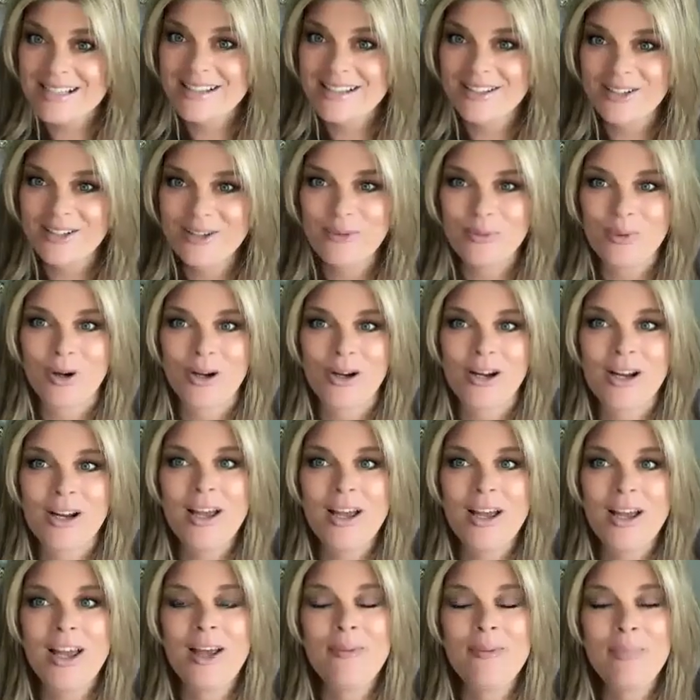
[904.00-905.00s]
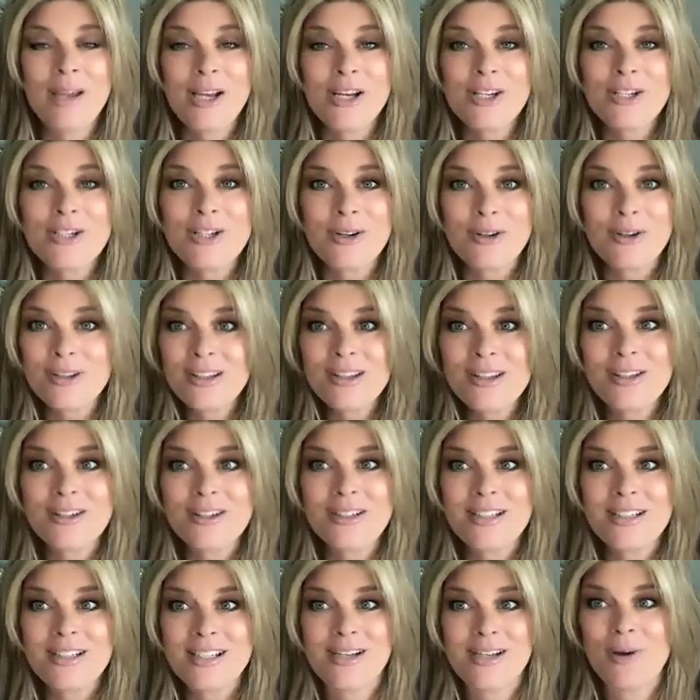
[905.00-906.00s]
excellent work and make sure that
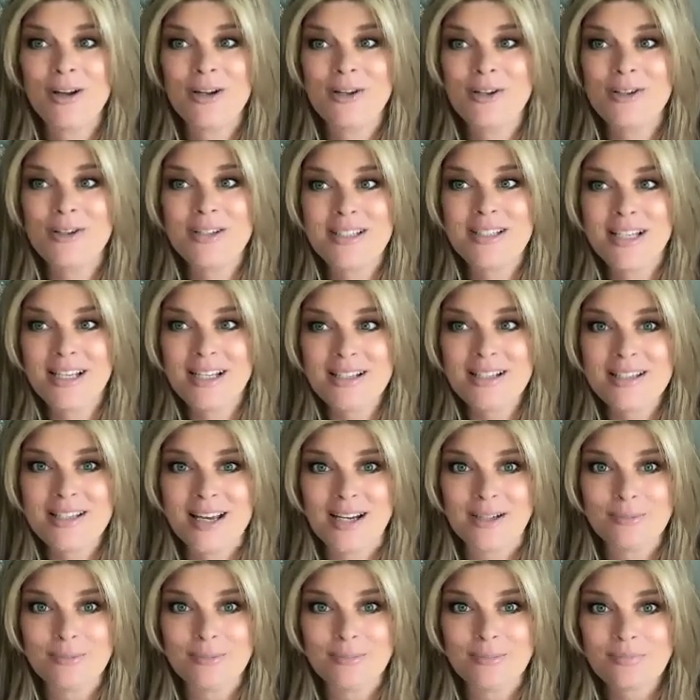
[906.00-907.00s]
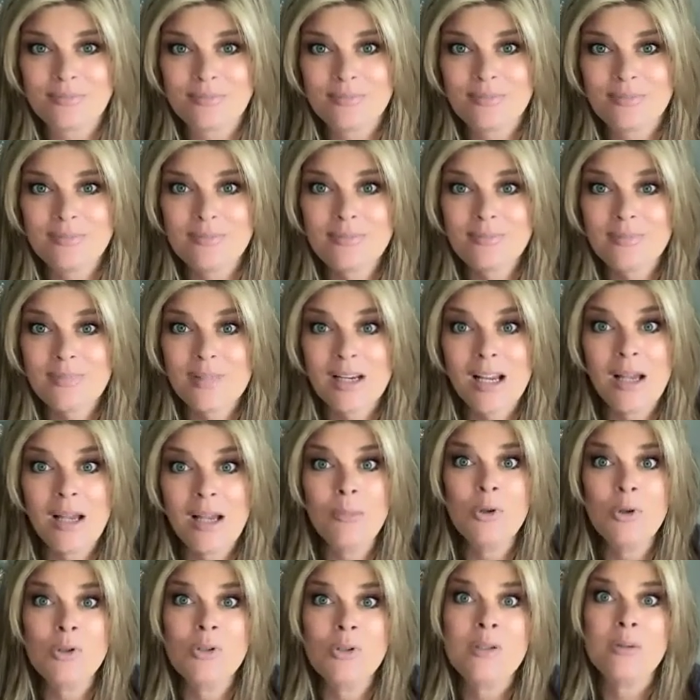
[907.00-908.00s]
their team understands them.
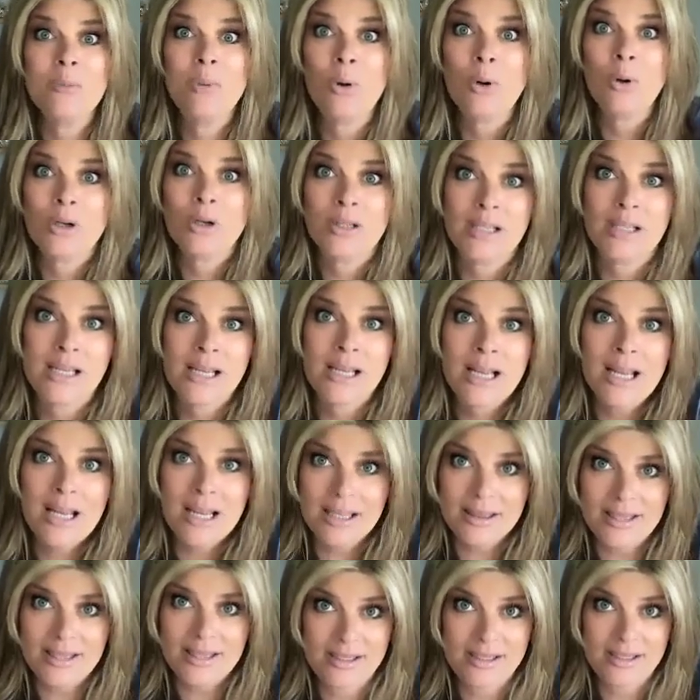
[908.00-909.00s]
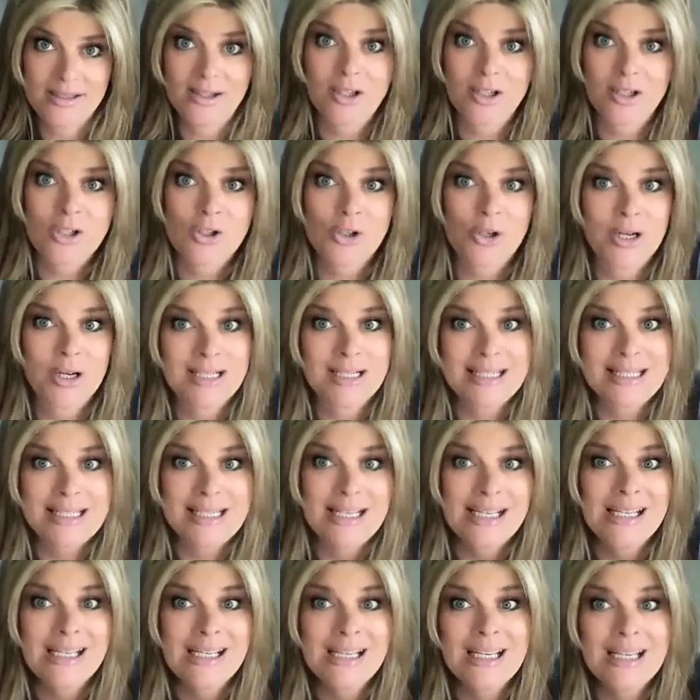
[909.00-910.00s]
And most importantly, they start
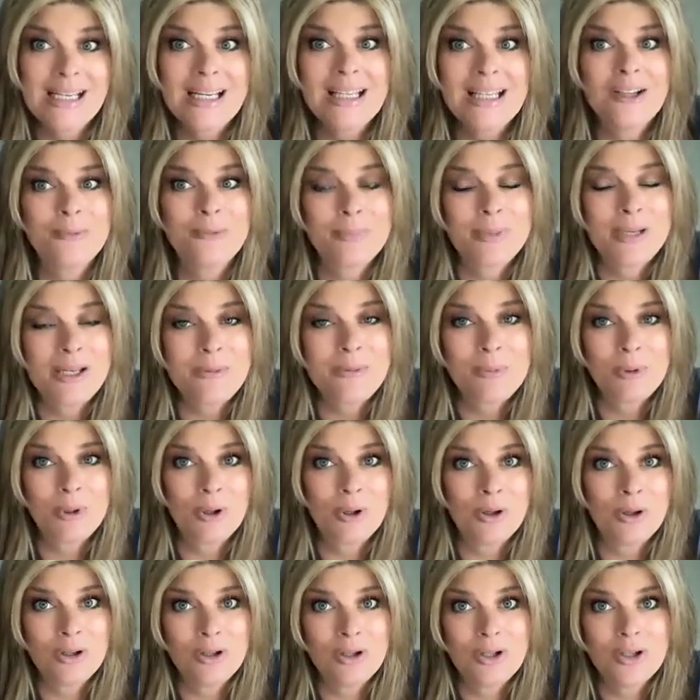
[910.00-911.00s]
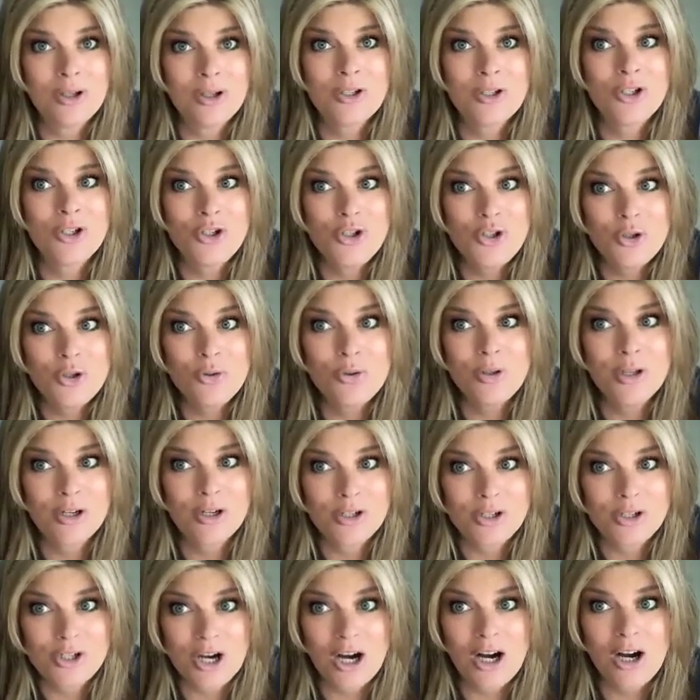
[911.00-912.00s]
trusting their people to do
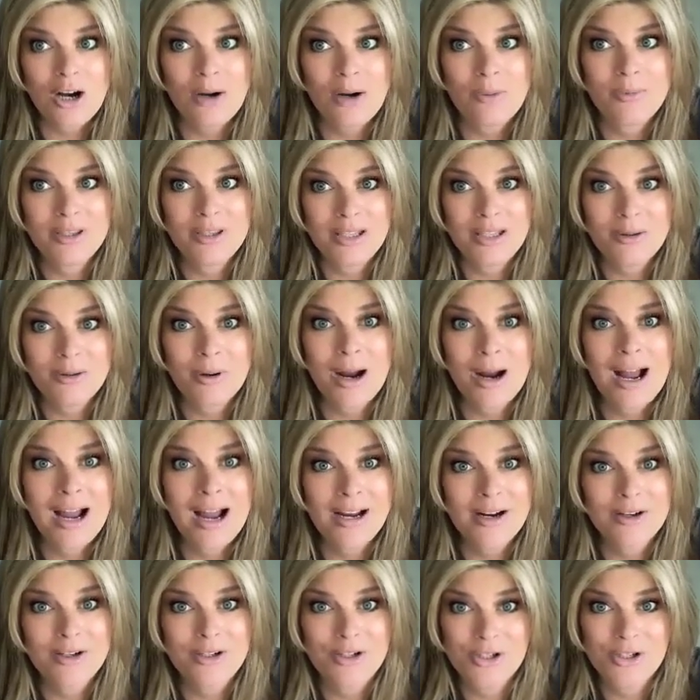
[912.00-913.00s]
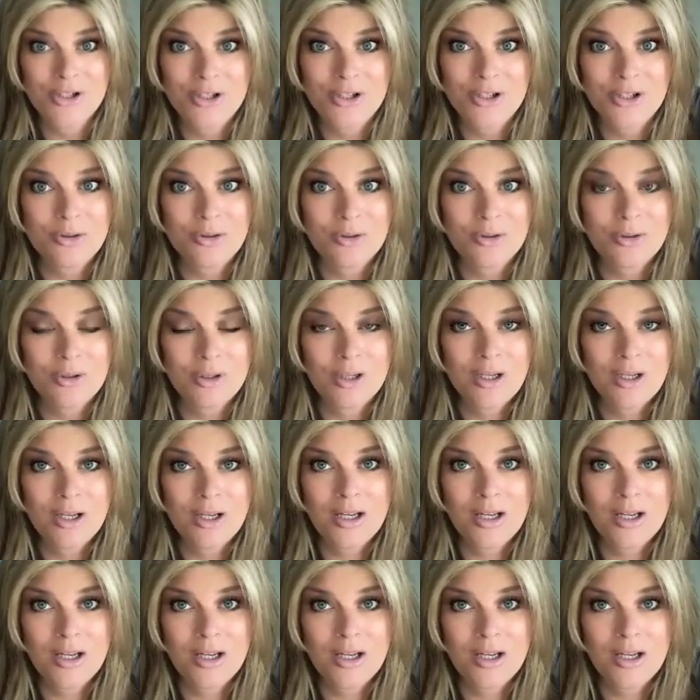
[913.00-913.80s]
their job that they were hired to do.